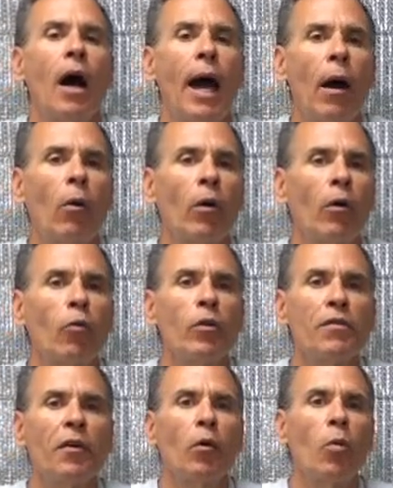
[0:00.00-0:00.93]
Our
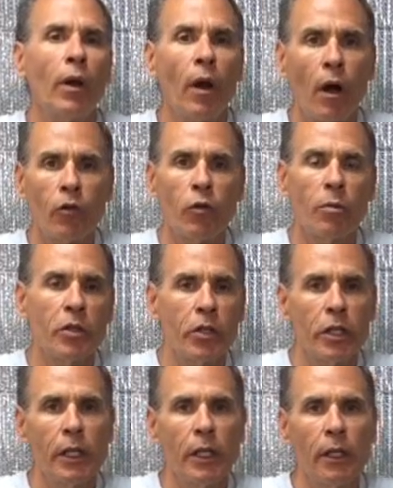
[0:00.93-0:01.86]
refill 100
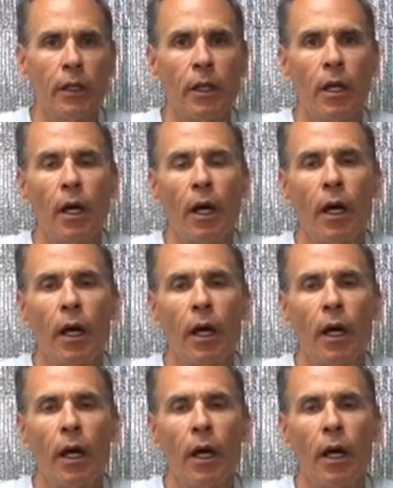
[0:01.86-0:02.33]
machine